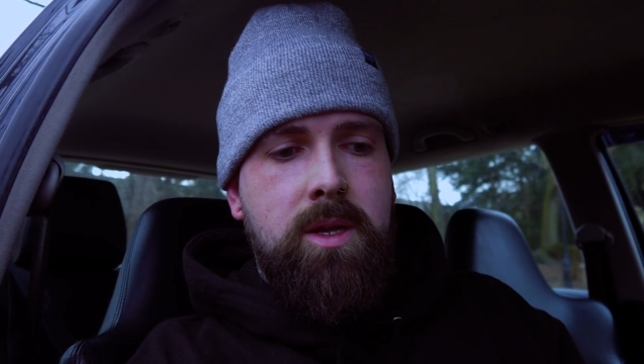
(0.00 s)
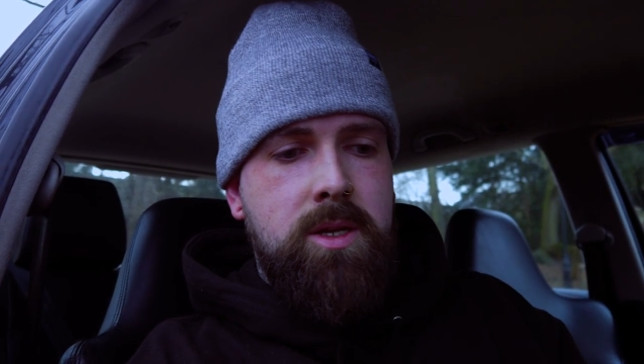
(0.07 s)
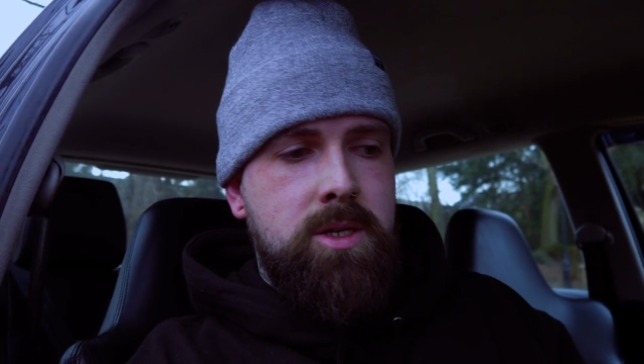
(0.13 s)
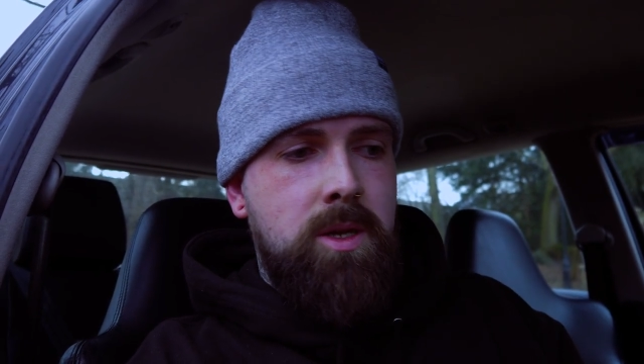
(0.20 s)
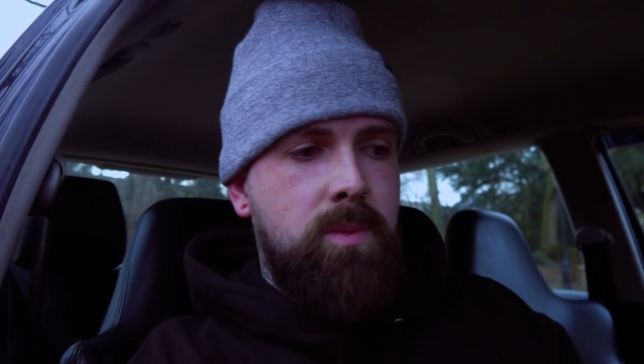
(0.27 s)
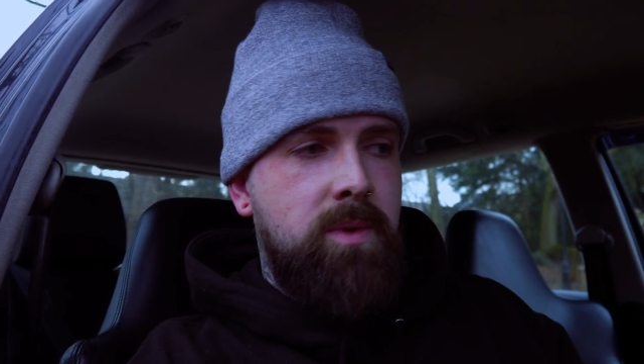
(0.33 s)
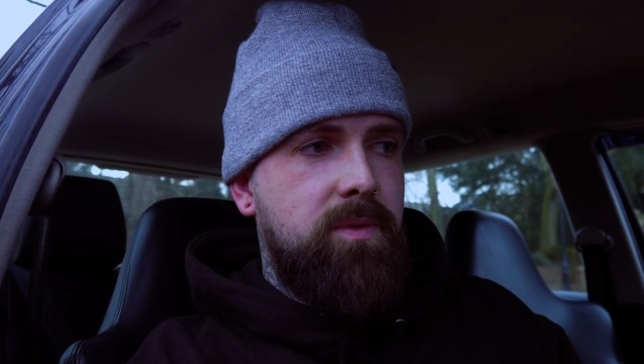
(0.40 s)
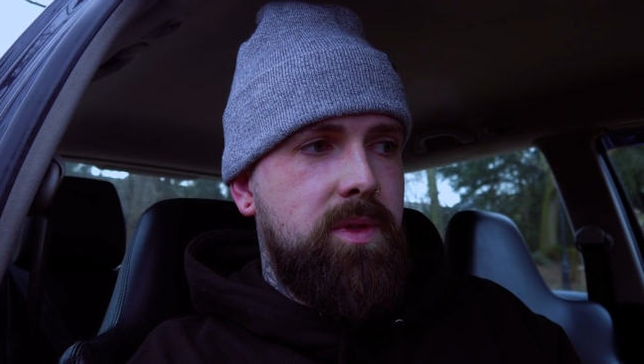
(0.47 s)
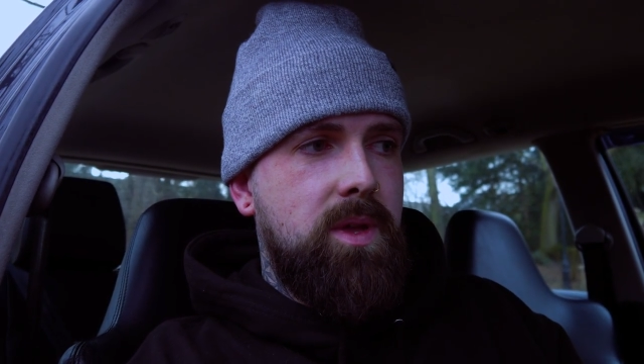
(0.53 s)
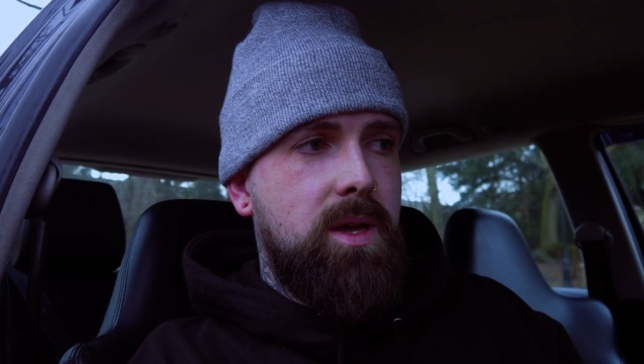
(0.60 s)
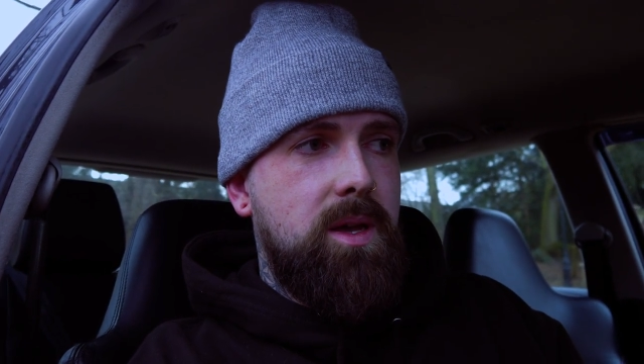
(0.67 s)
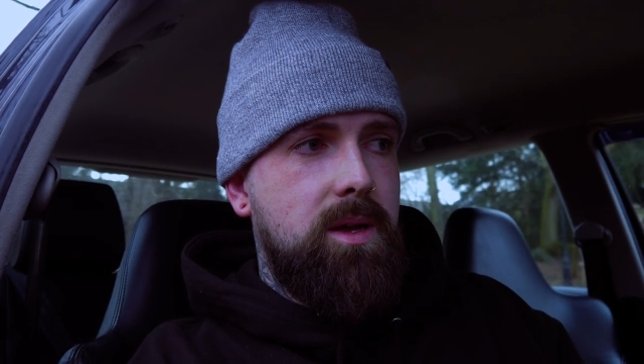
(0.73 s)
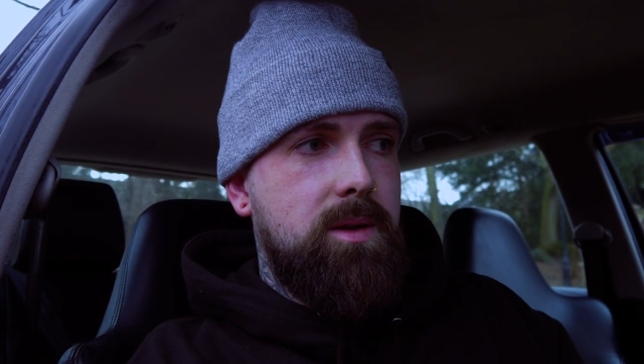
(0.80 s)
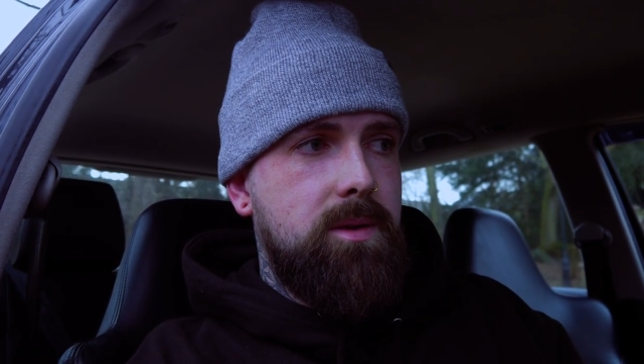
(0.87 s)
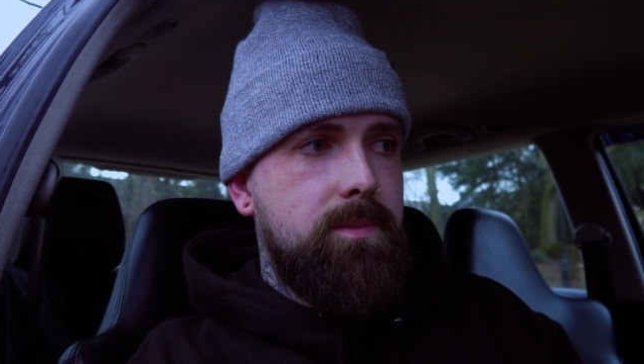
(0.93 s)
So with
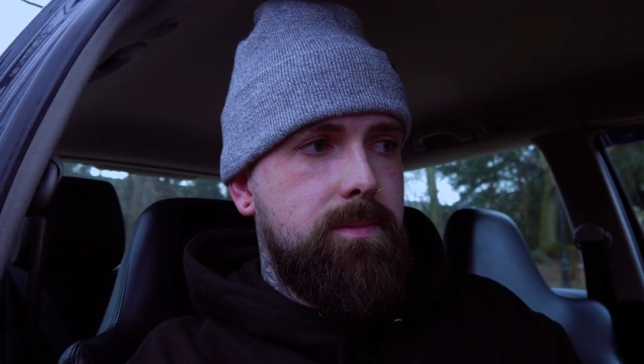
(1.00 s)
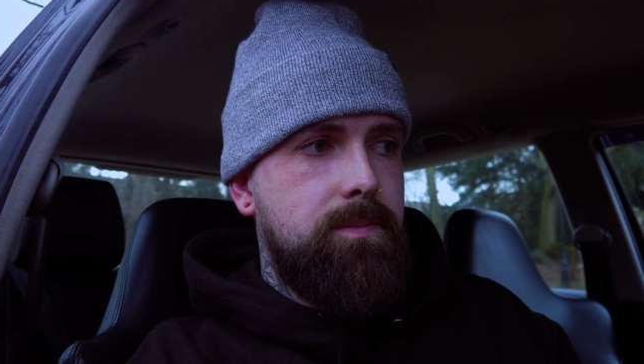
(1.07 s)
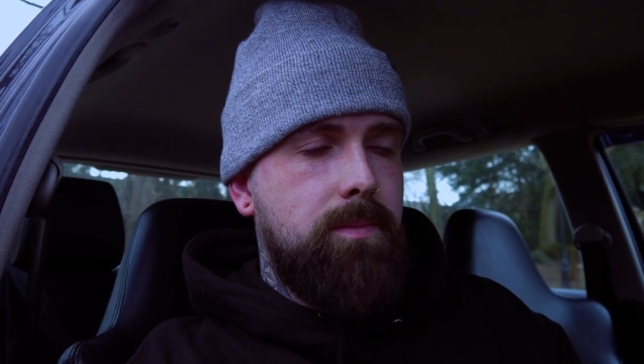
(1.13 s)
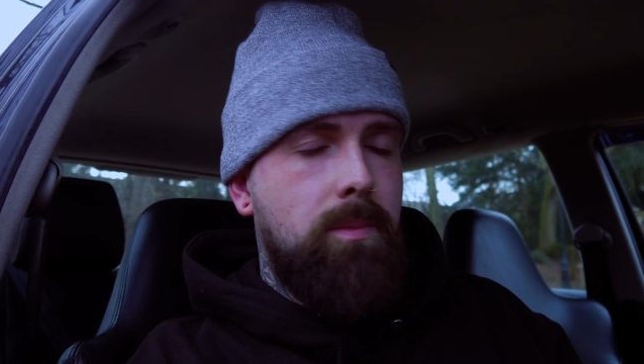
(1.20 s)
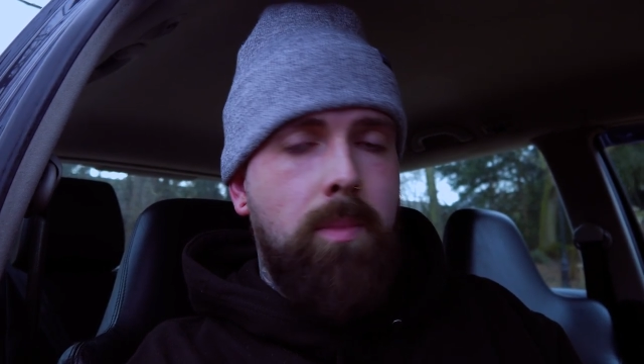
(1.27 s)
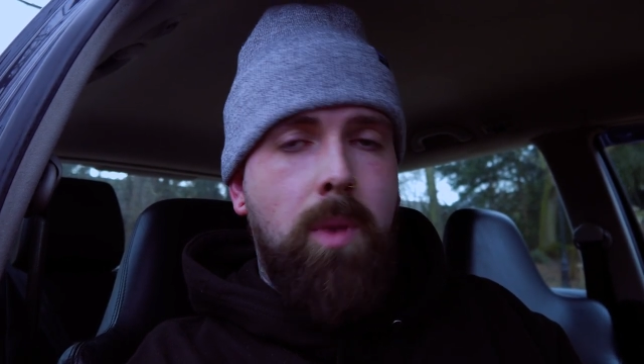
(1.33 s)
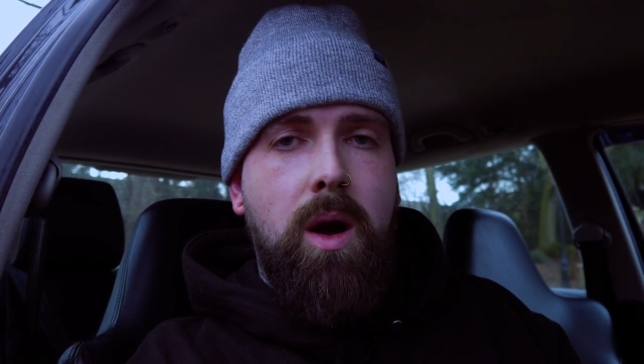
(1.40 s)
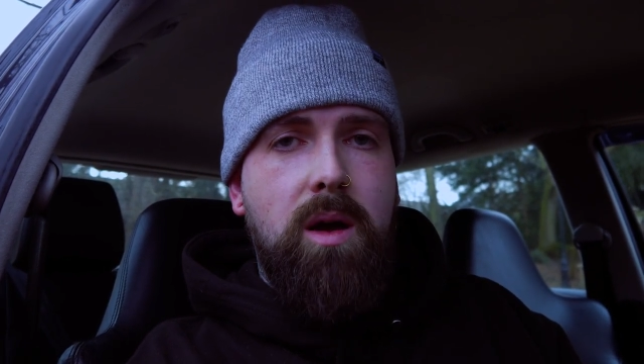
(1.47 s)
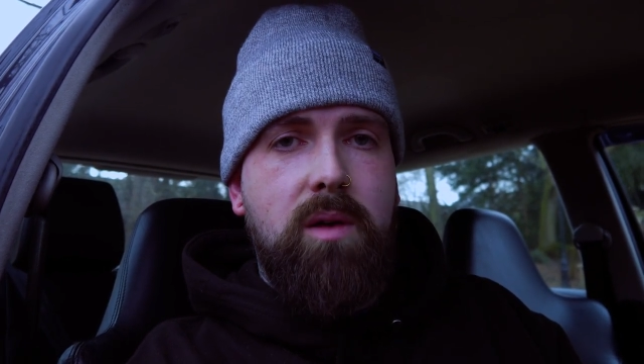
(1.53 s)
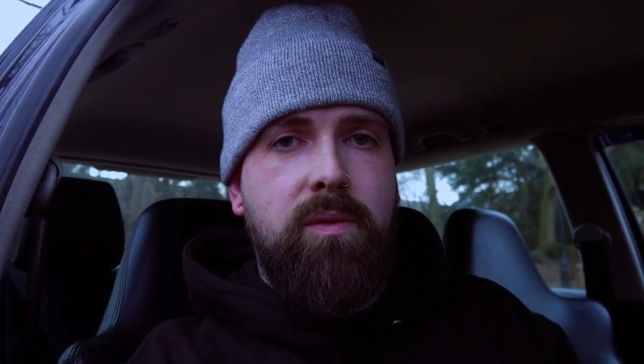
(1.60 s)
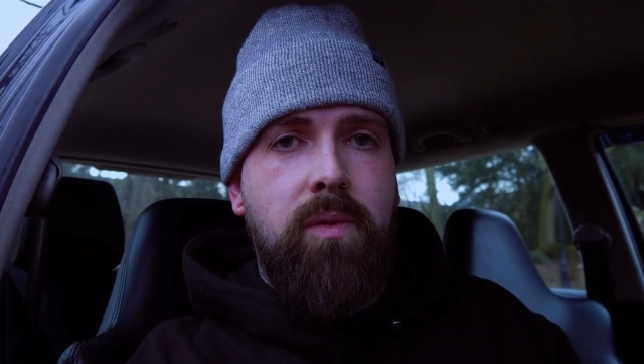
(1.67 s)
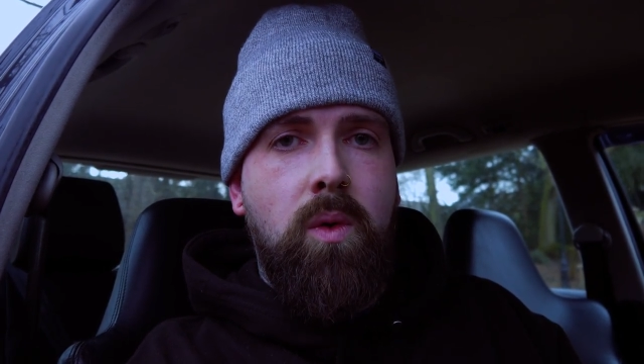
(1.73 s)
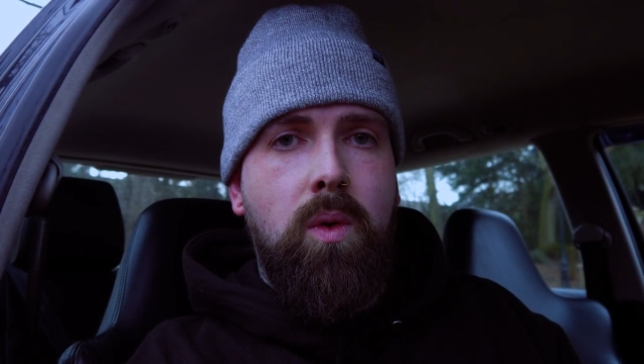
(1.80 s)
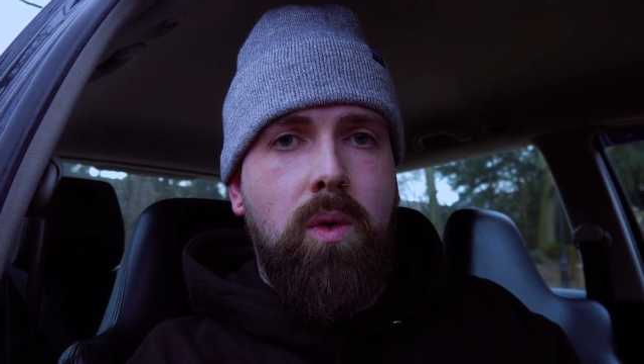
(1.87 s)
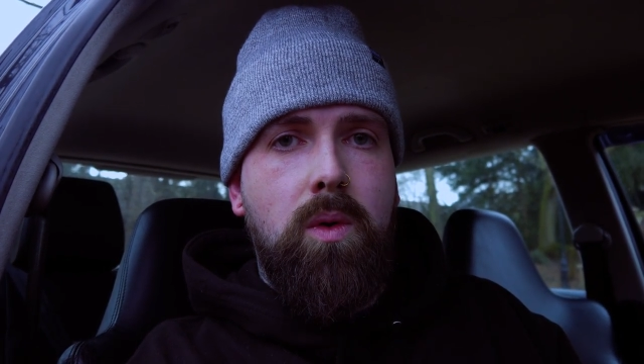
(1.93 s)
the Mark
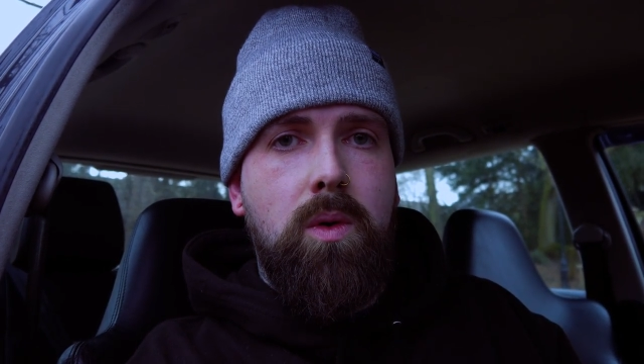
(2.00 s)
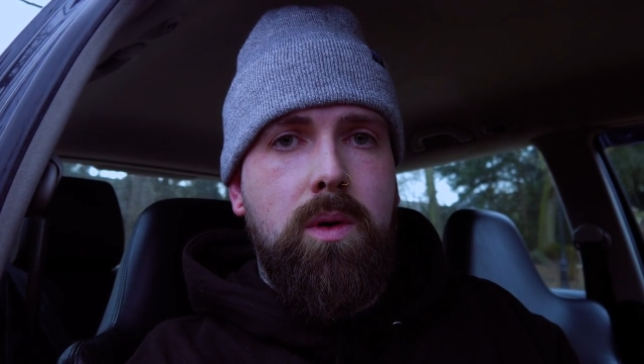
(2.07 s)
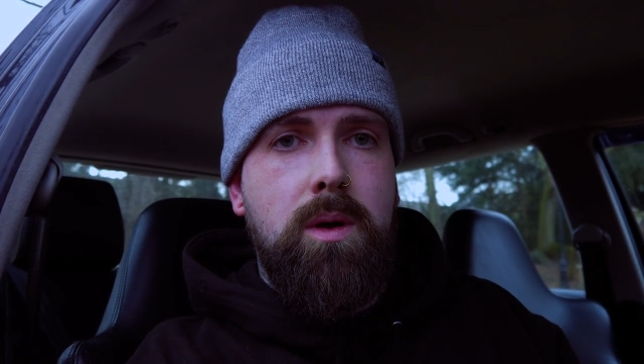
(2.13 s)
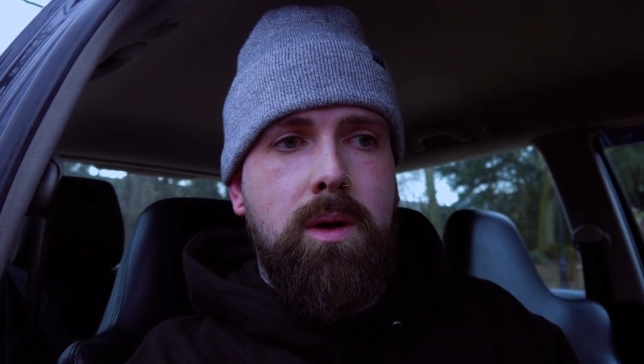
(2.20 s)
IV,